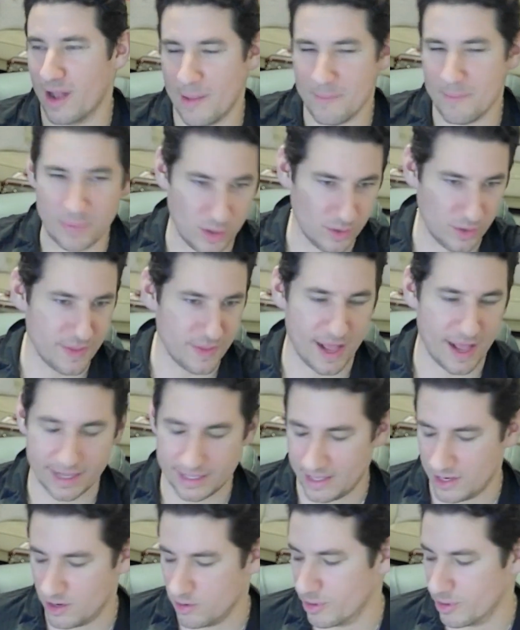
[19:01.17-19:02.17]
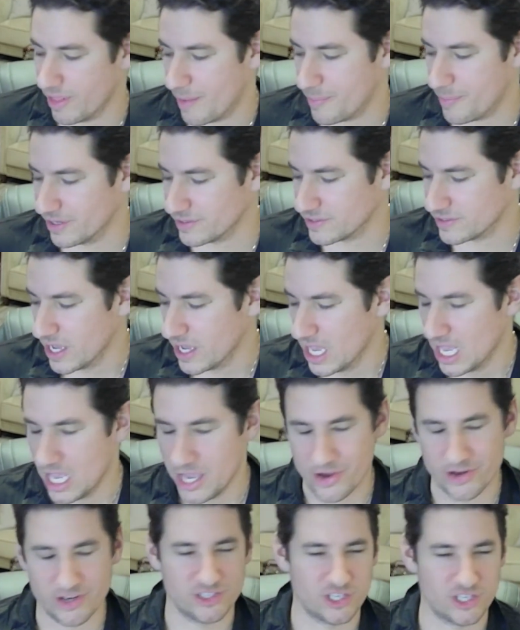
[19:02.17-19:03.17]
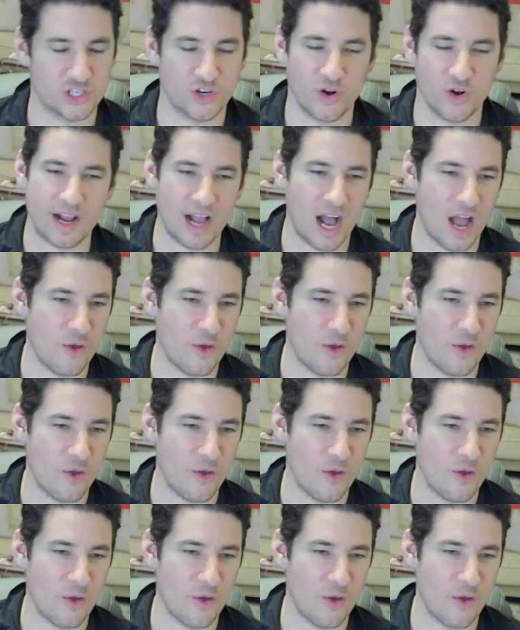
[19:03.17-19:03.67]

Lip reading: building that, continue to build that, because you're just such a great guy.